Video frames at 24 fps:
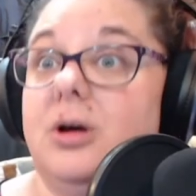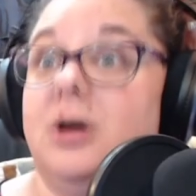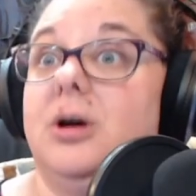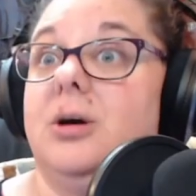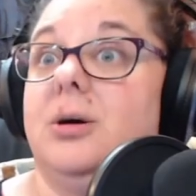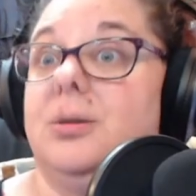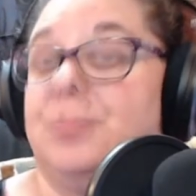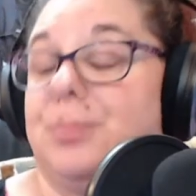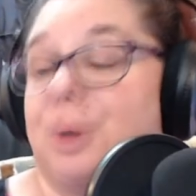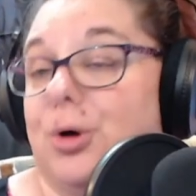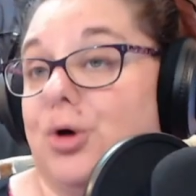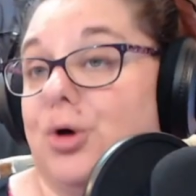
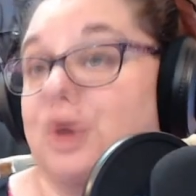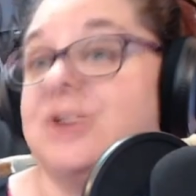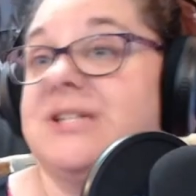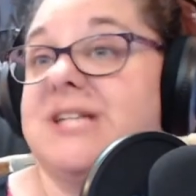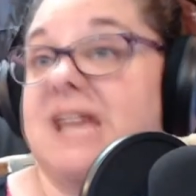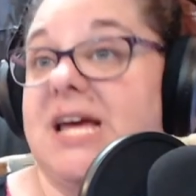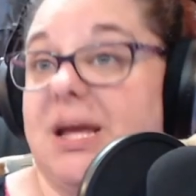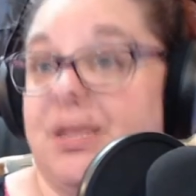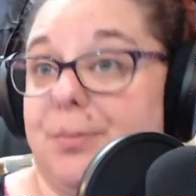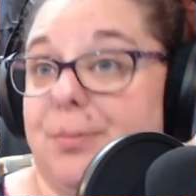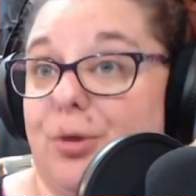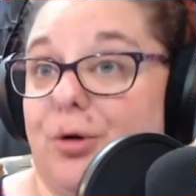per
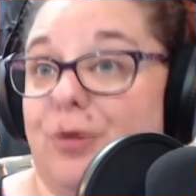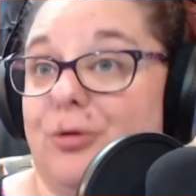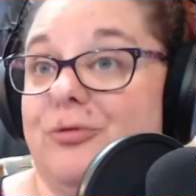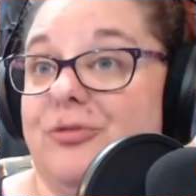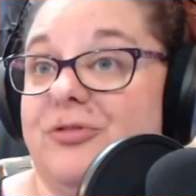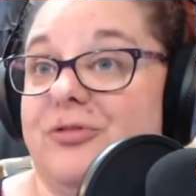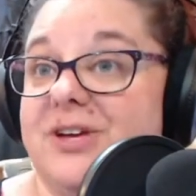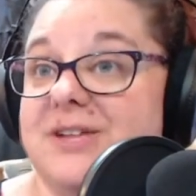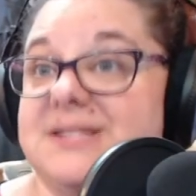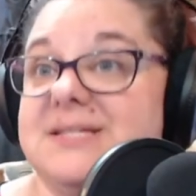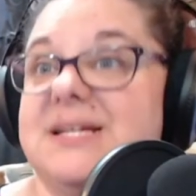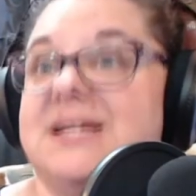day per
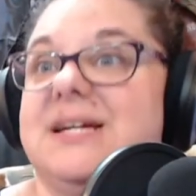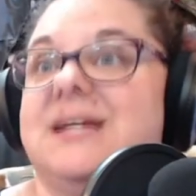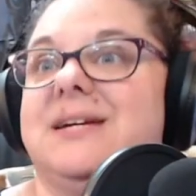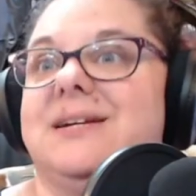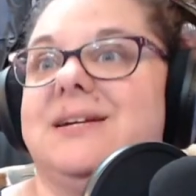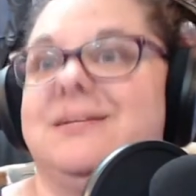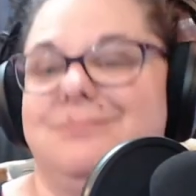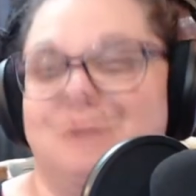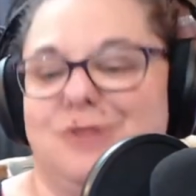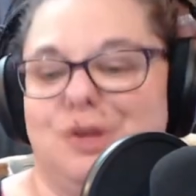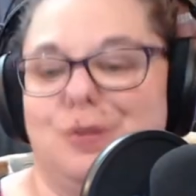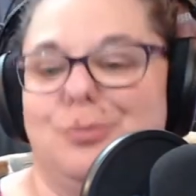visit.
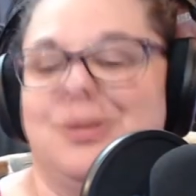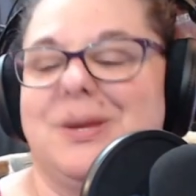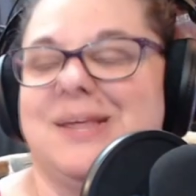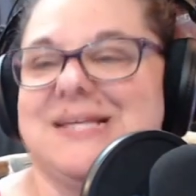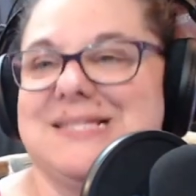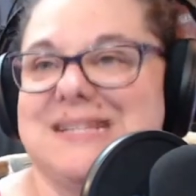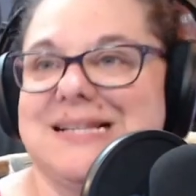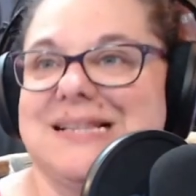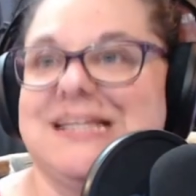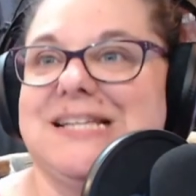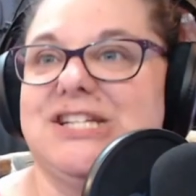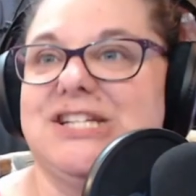They're
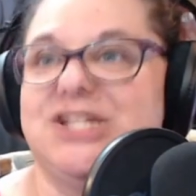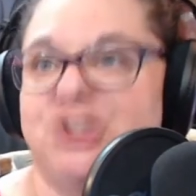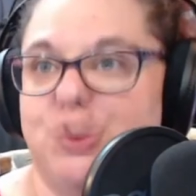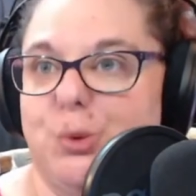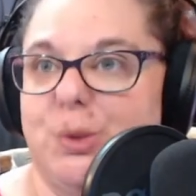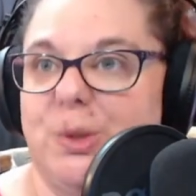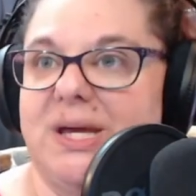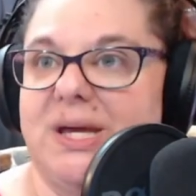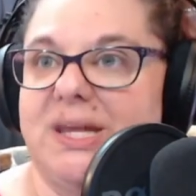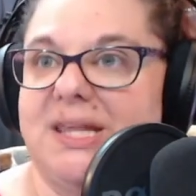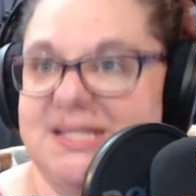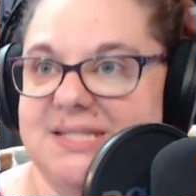basically
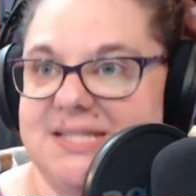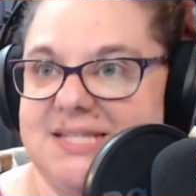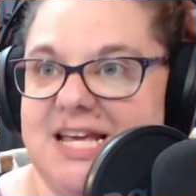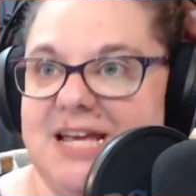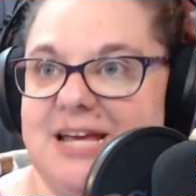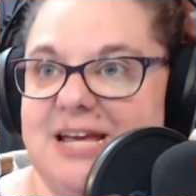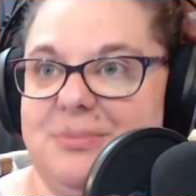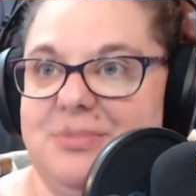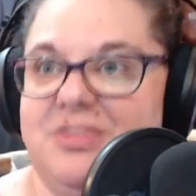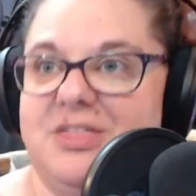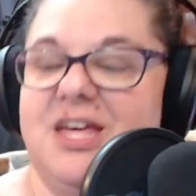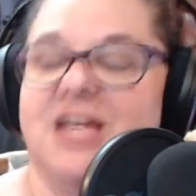doing the same
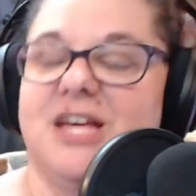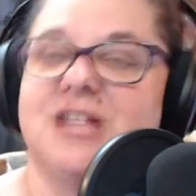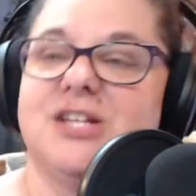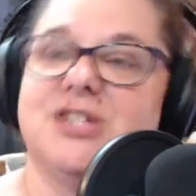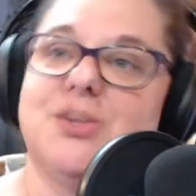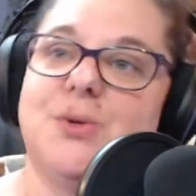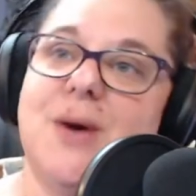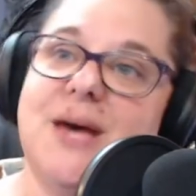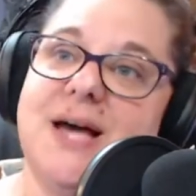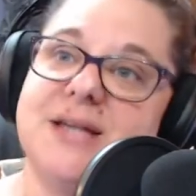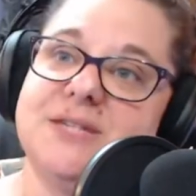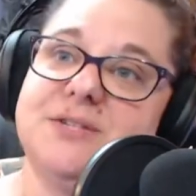thing. So
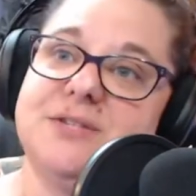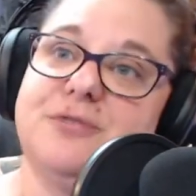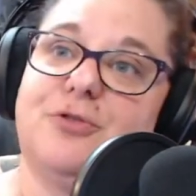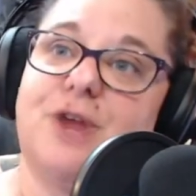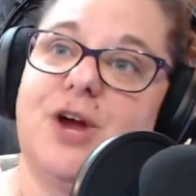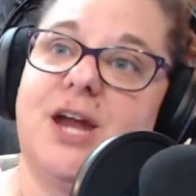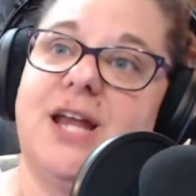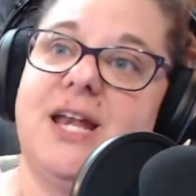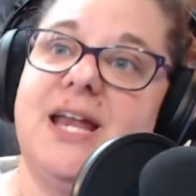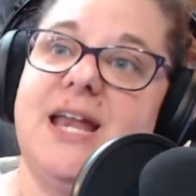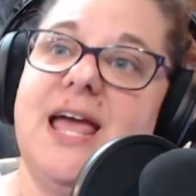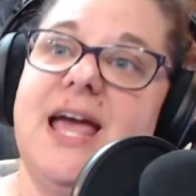as of right
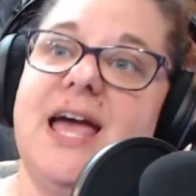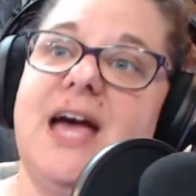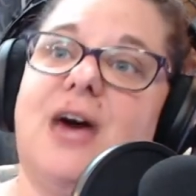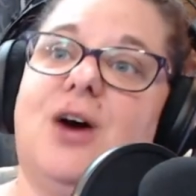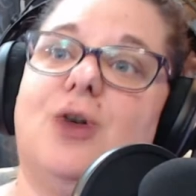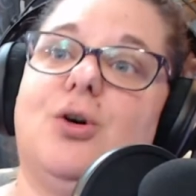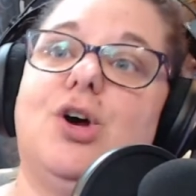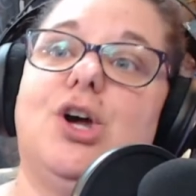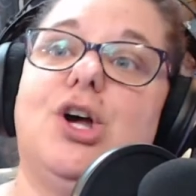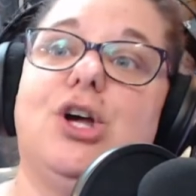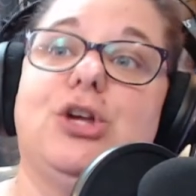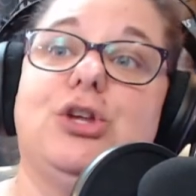now,
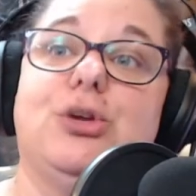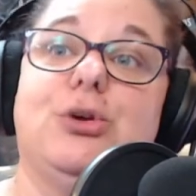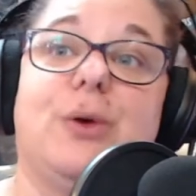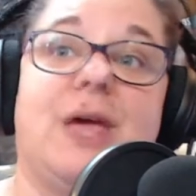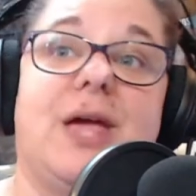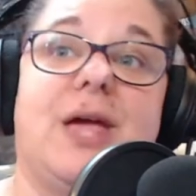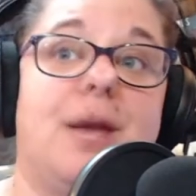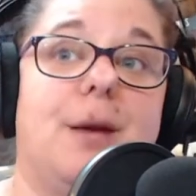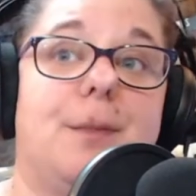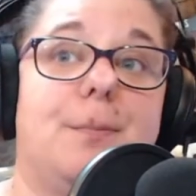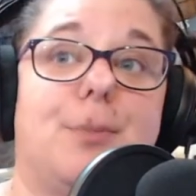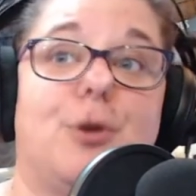you
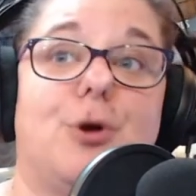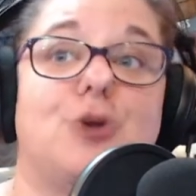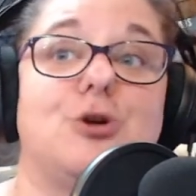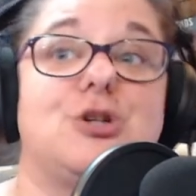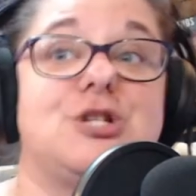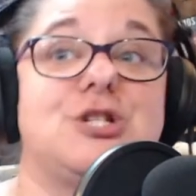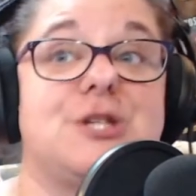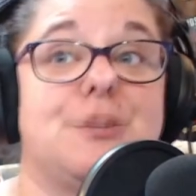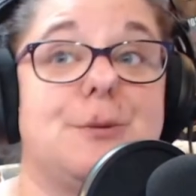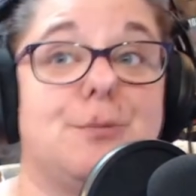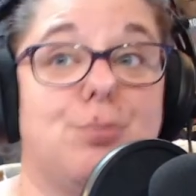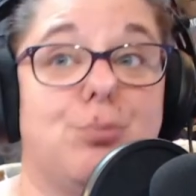can't purchase
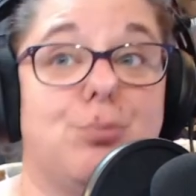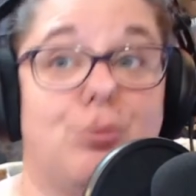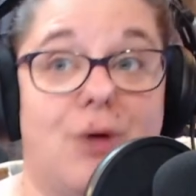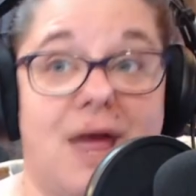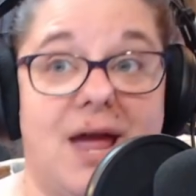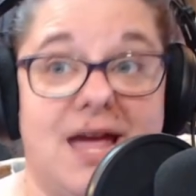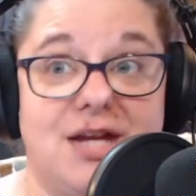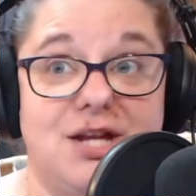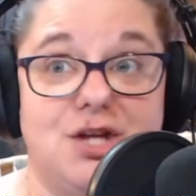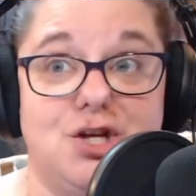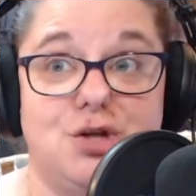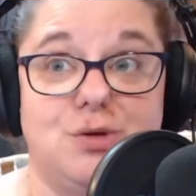a
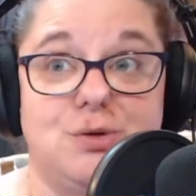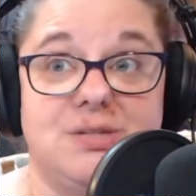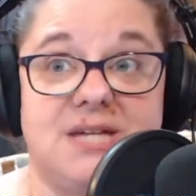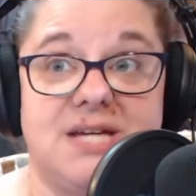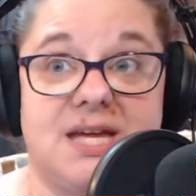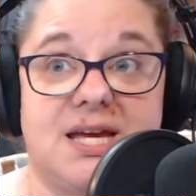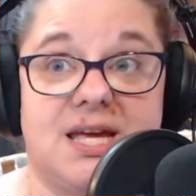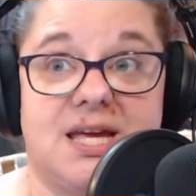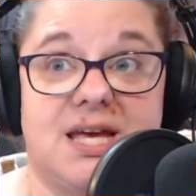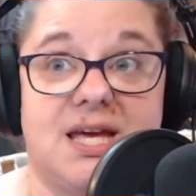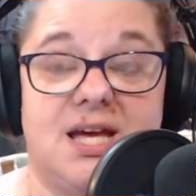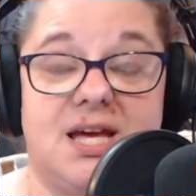brand new
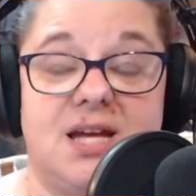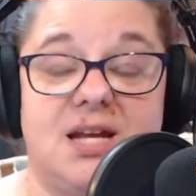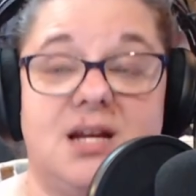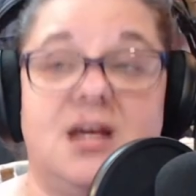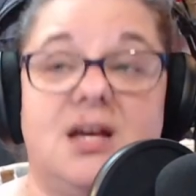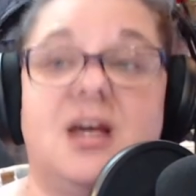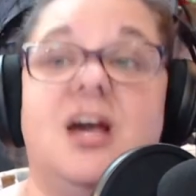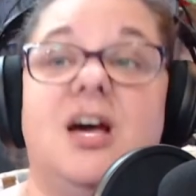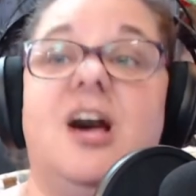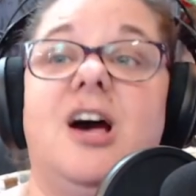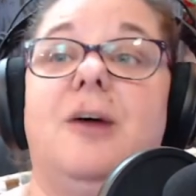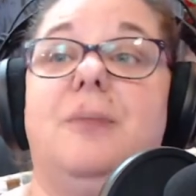ticket,
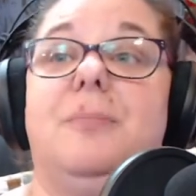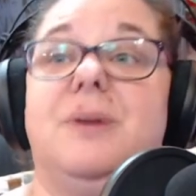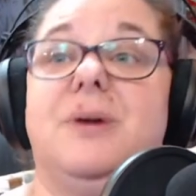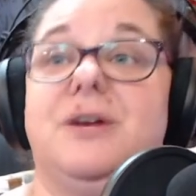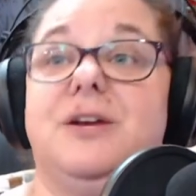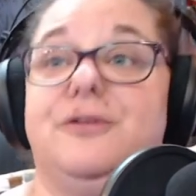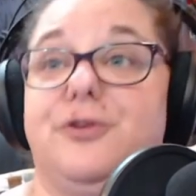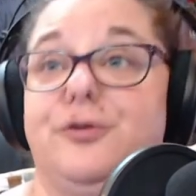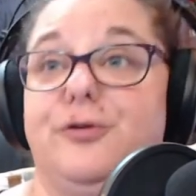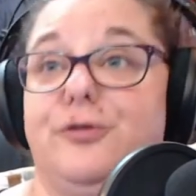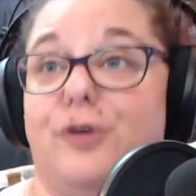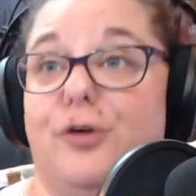but if
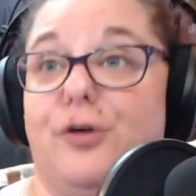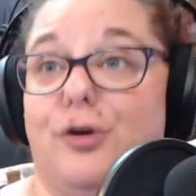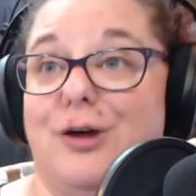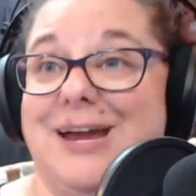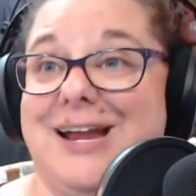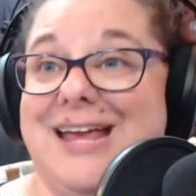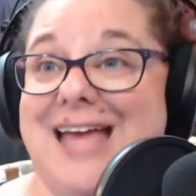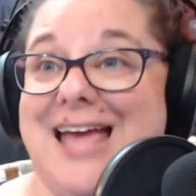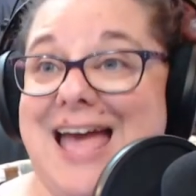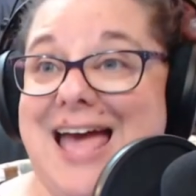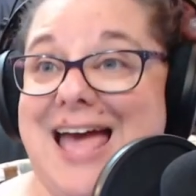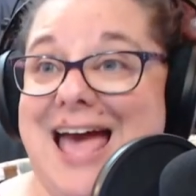you've already
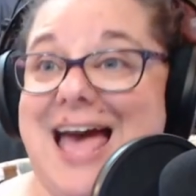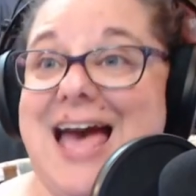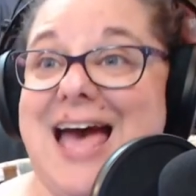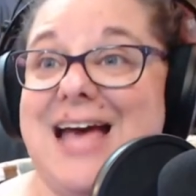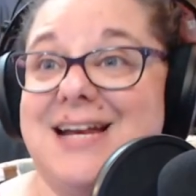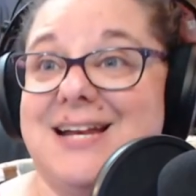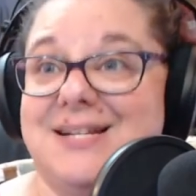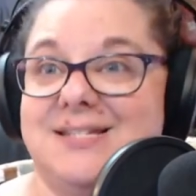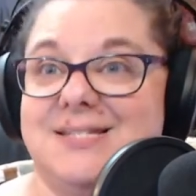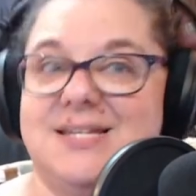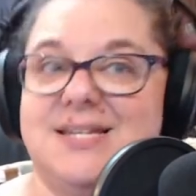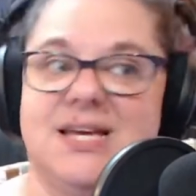had a
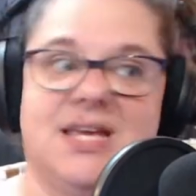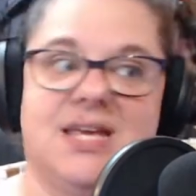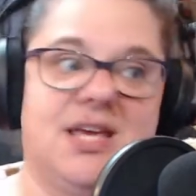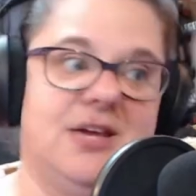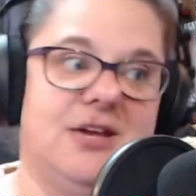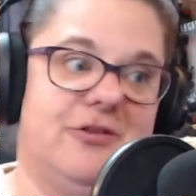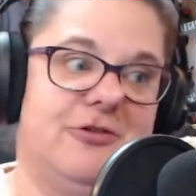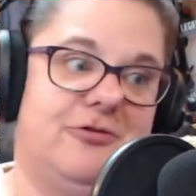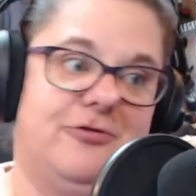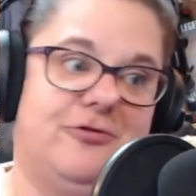ticket